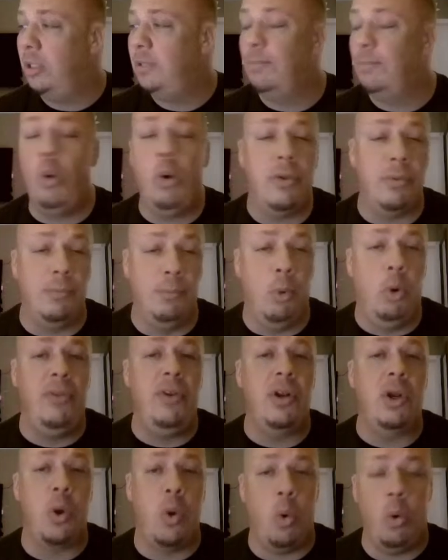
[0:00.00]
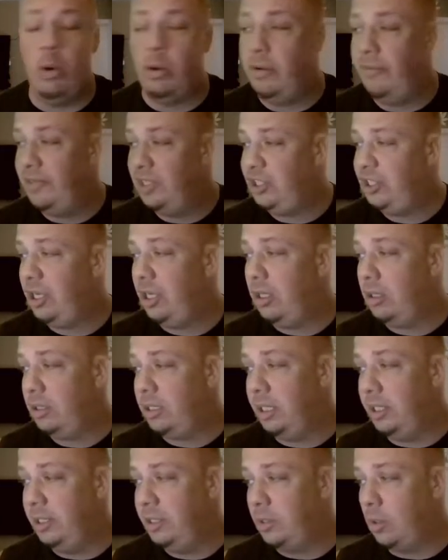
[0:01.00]
more than a quarter of his shares
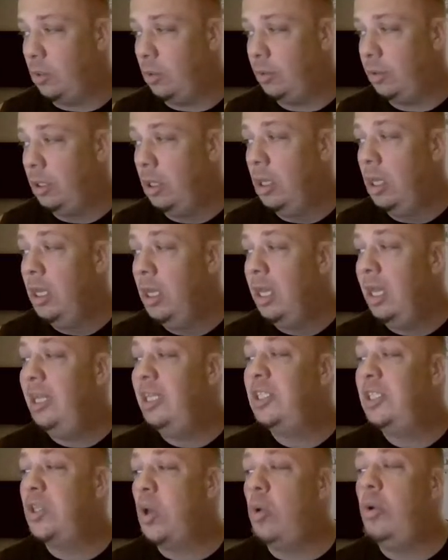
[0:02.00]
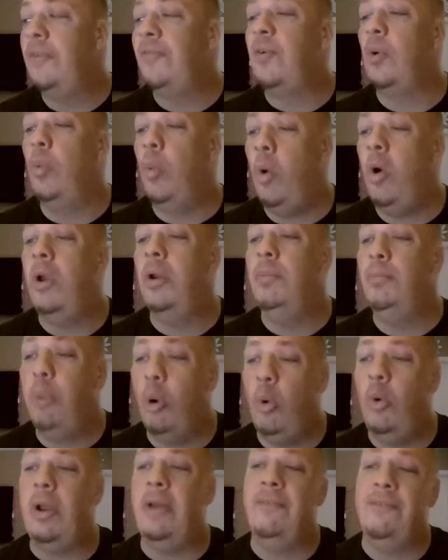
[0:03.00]
that he sold, and he sold it for
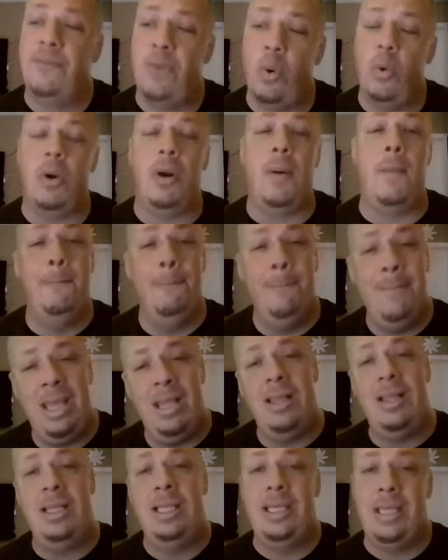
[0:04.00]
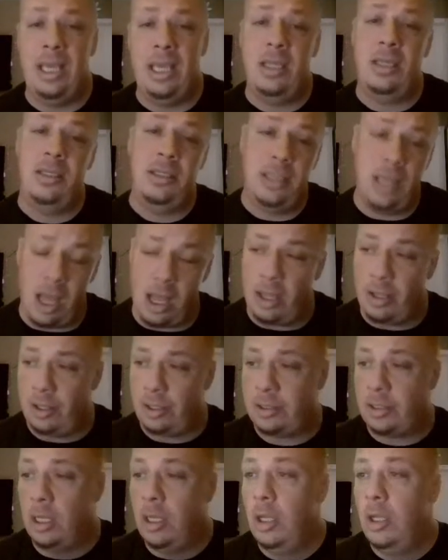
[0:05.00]
$1.4 million.
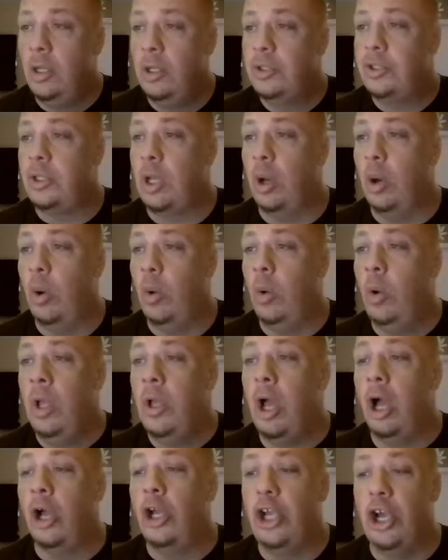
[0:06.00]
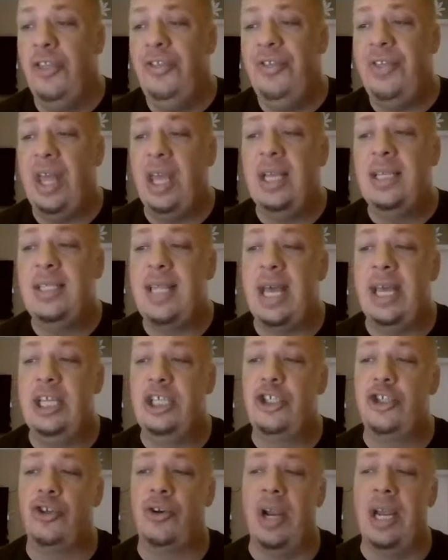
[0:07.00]
So a good thing is that
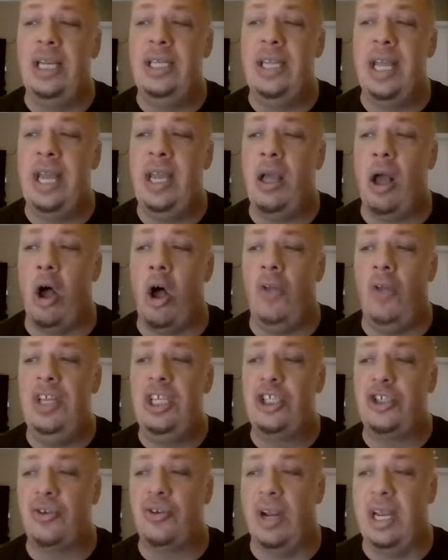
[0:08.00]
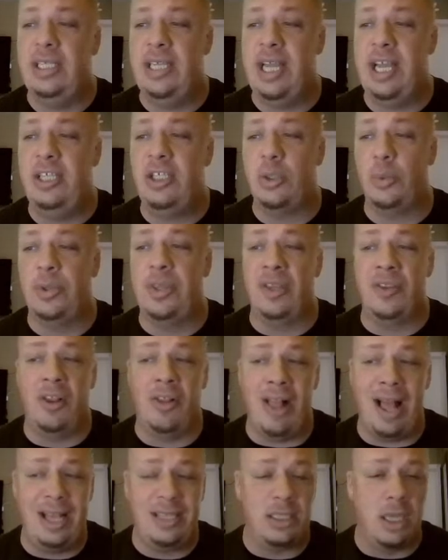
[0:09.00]
his trade date, all these trade dates are within the
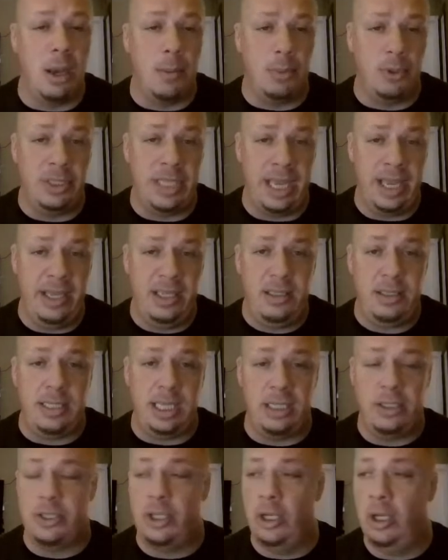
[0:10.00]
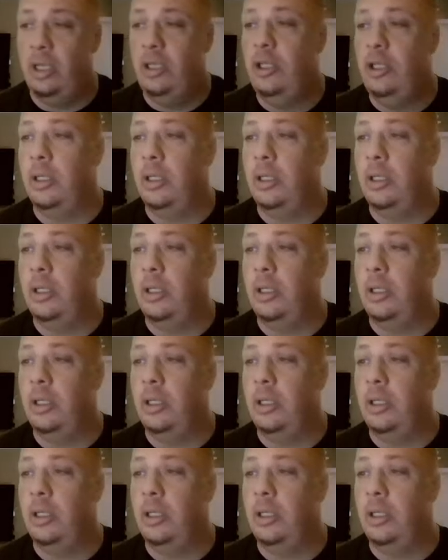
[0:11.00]
last couple days. That's good.